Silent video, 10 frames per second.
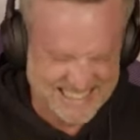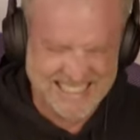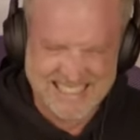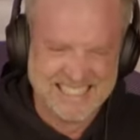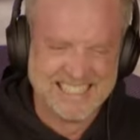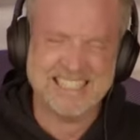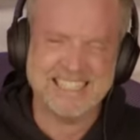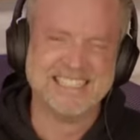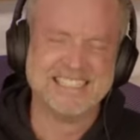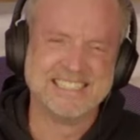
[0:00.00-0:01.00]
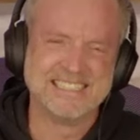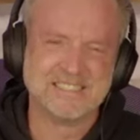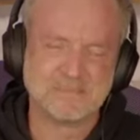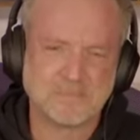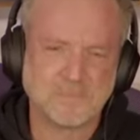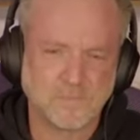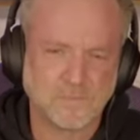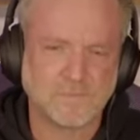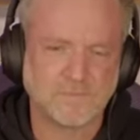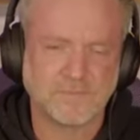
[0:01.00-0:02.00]

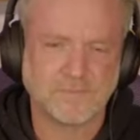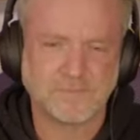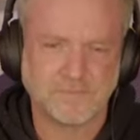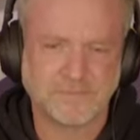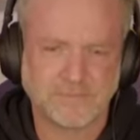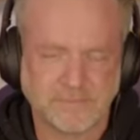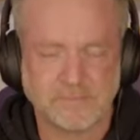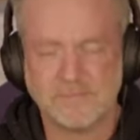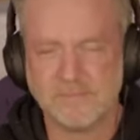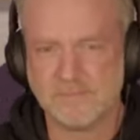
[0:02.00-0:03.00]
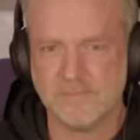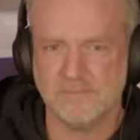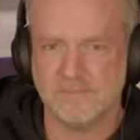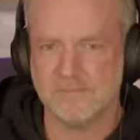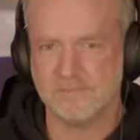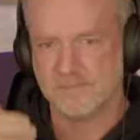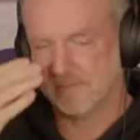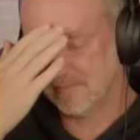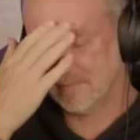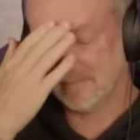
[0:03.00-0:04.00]

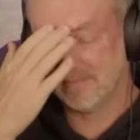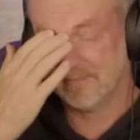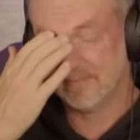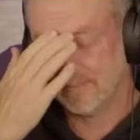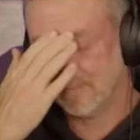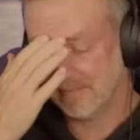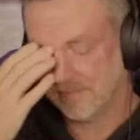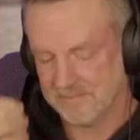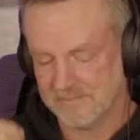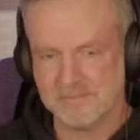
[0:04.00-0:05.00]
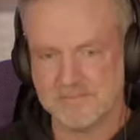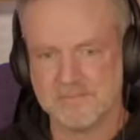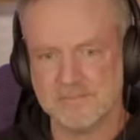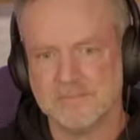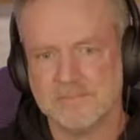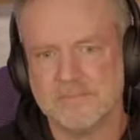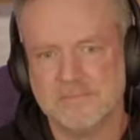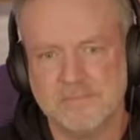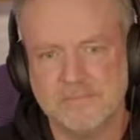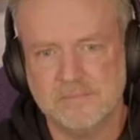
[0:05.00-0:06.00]

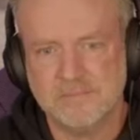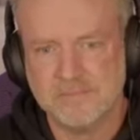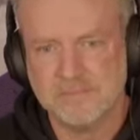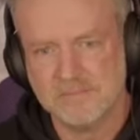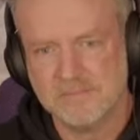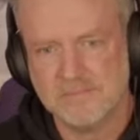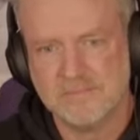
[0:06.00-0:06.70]
(silent)